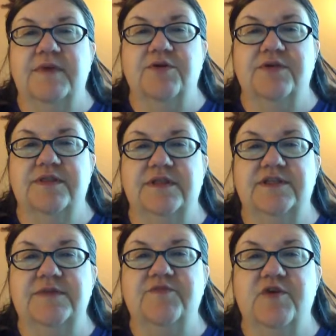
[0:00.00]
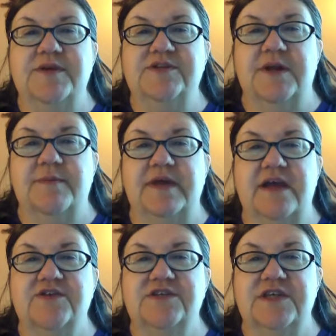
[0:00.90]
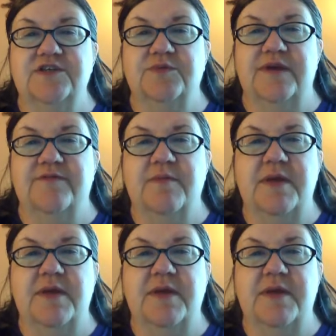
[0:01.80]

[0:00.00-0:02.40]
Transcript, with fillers: go to the gym very much. They're not a big exerciser or whatever.